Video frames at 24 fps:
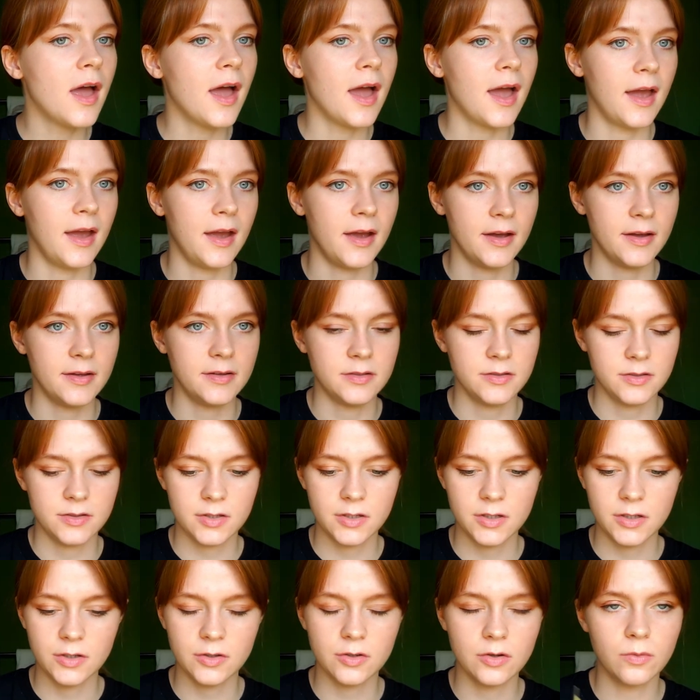And
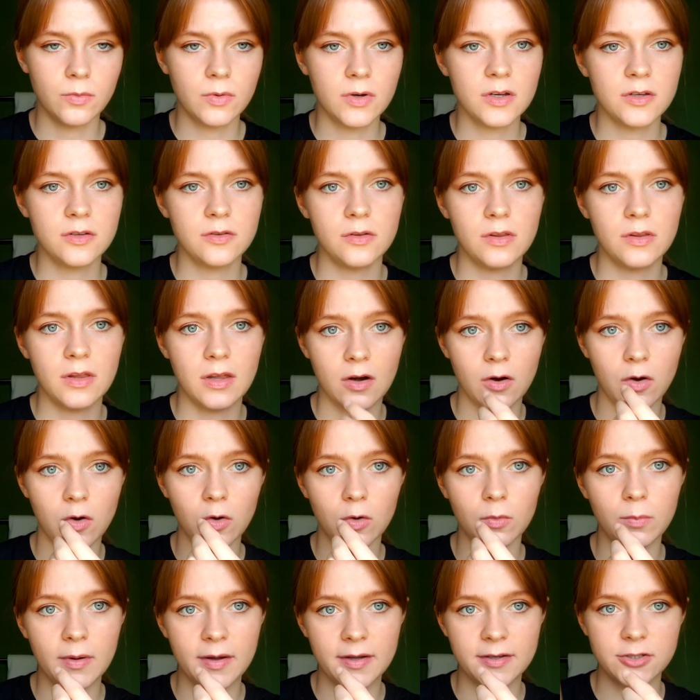you don't want to do that a whole
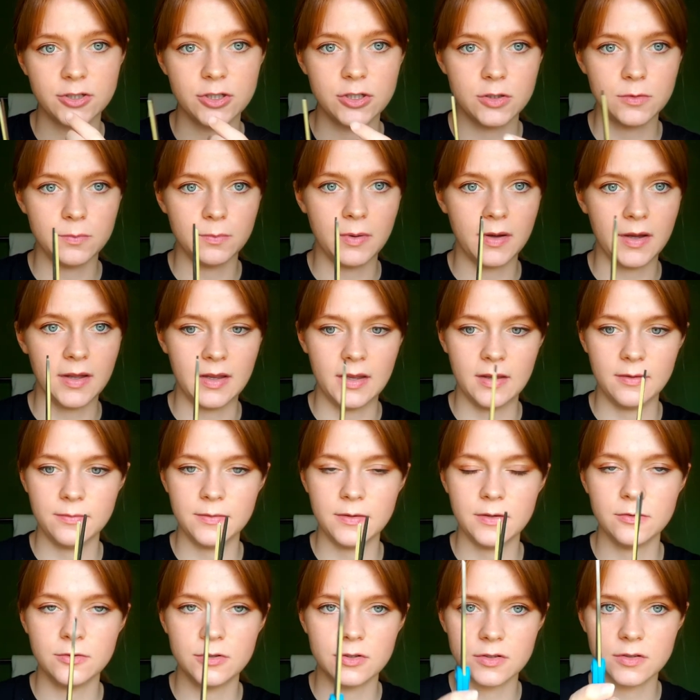bunch, but if you
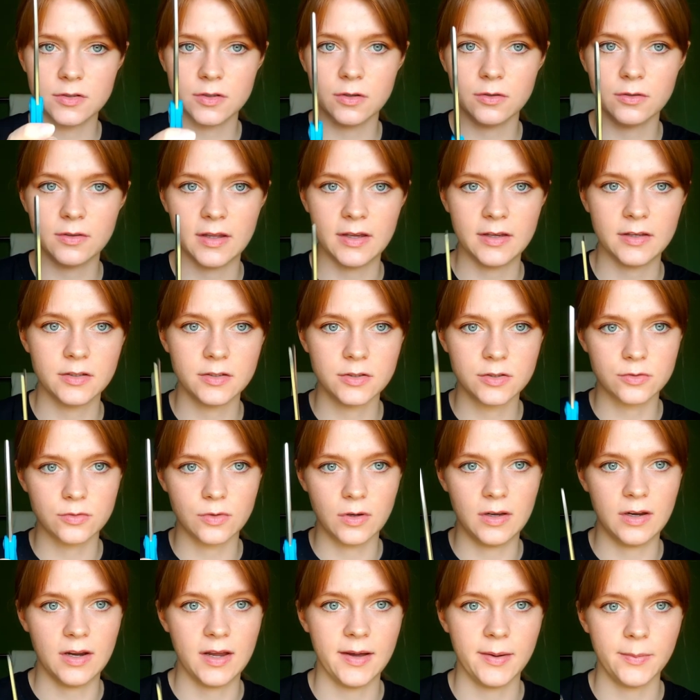just go like straight
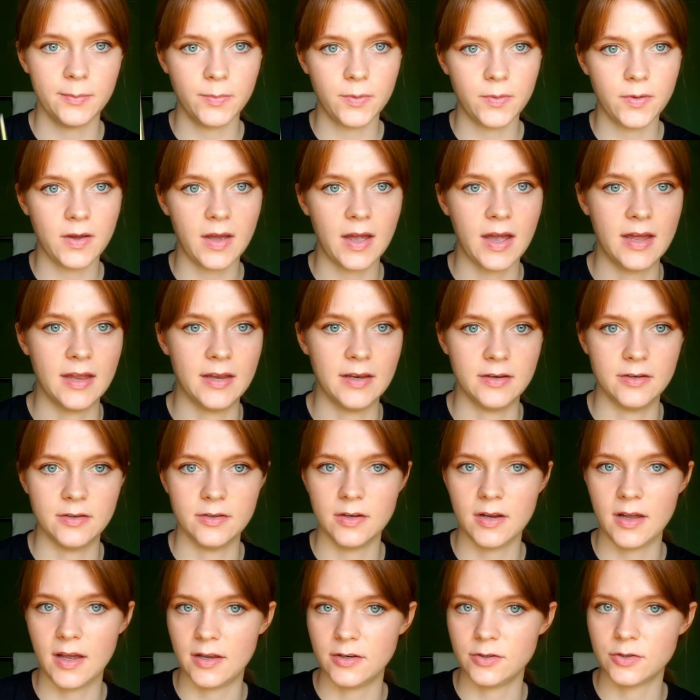up
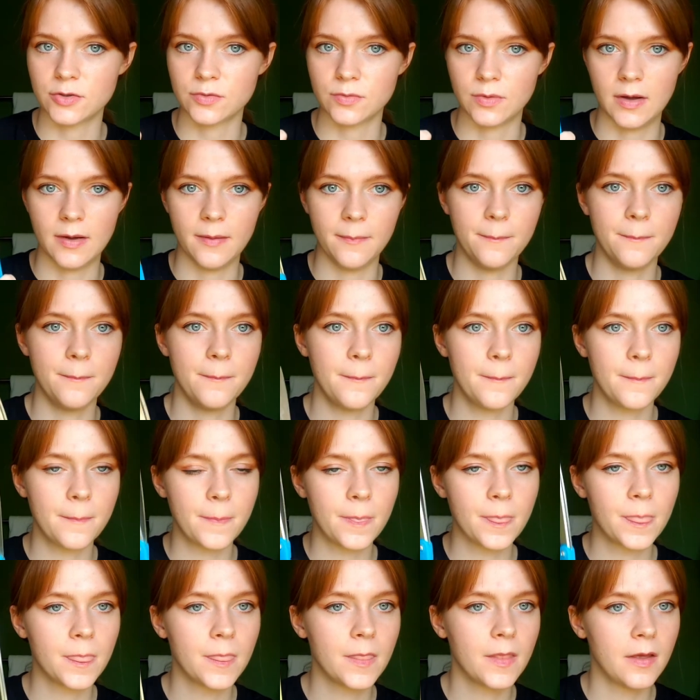and trim,
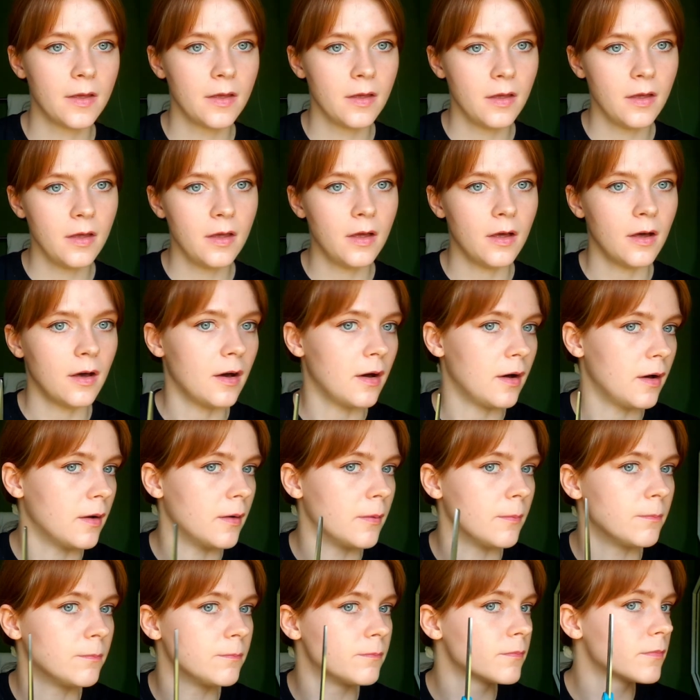
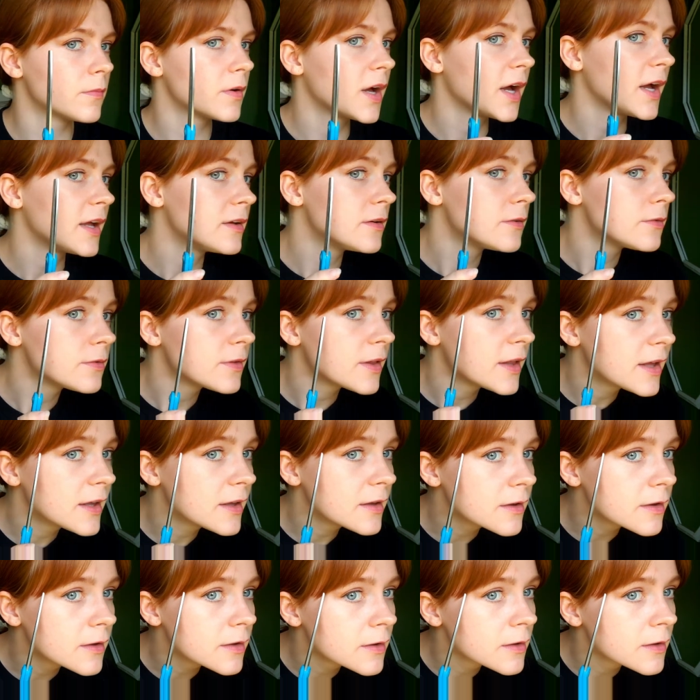kind of like